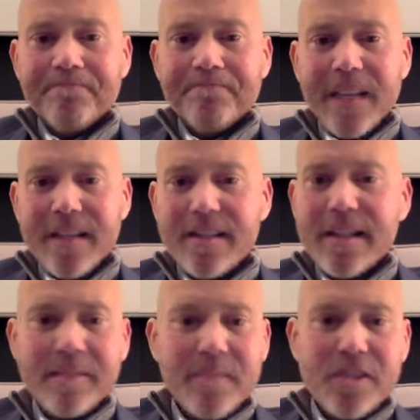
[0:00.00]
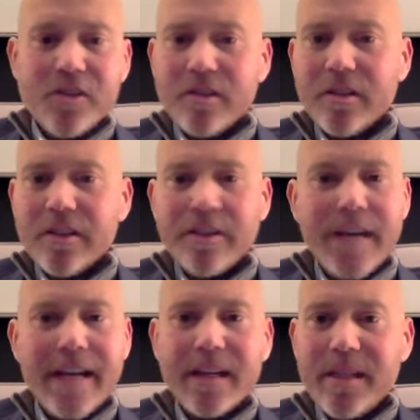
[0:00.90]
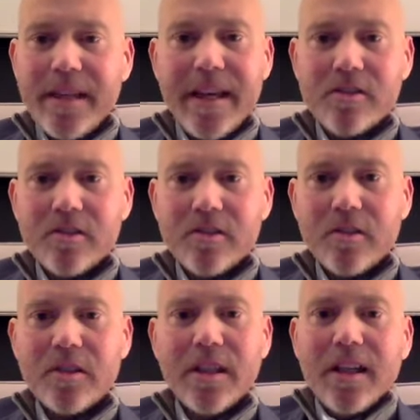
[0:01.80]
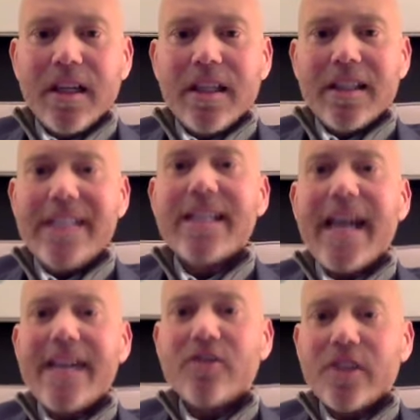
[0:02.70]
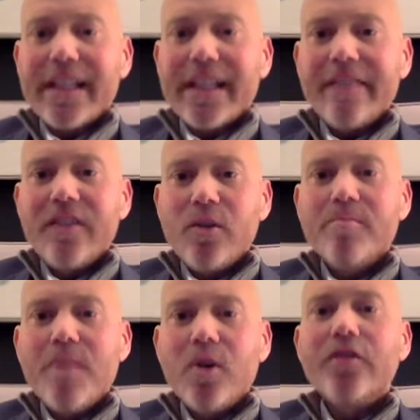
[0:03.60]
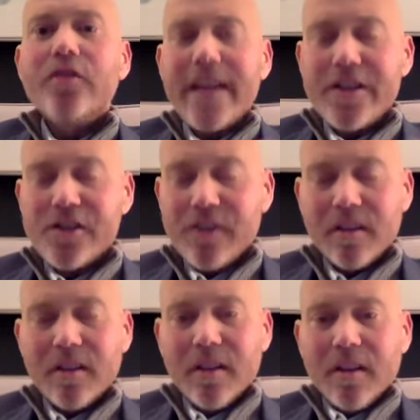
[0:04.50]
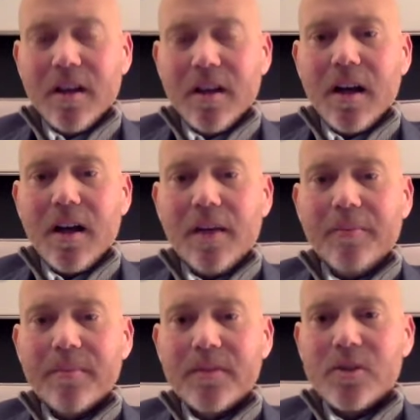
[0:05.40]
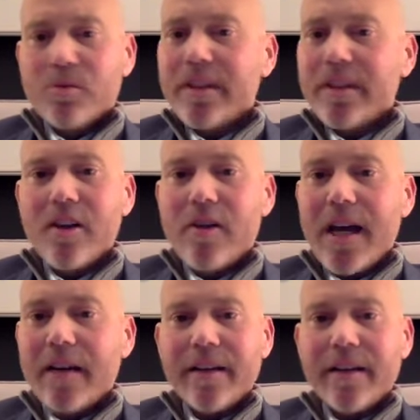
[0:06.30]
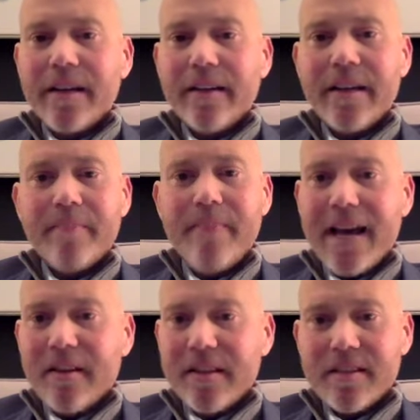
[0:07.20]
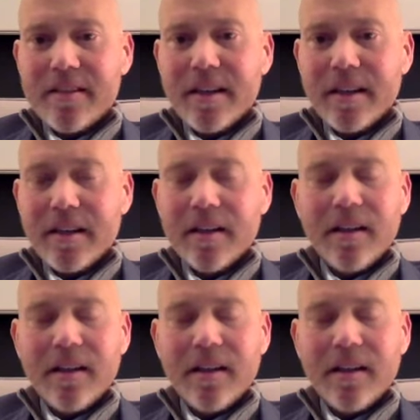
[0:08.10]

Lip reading: as I mentioned earlier, not going to be cancer alone. These guys are going to give you the motivation to really go out and battle this thing. And